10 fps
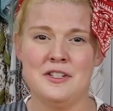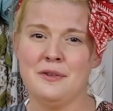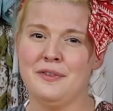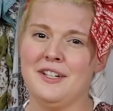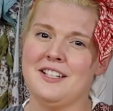
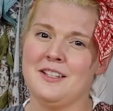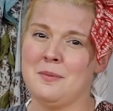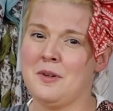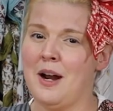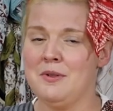Don't forget to
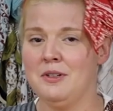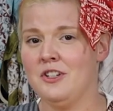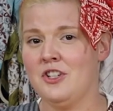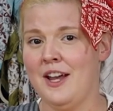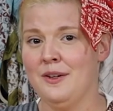subscribe to
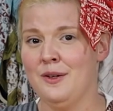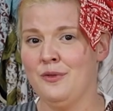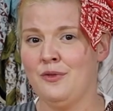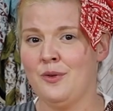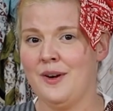our channel
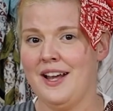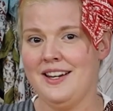for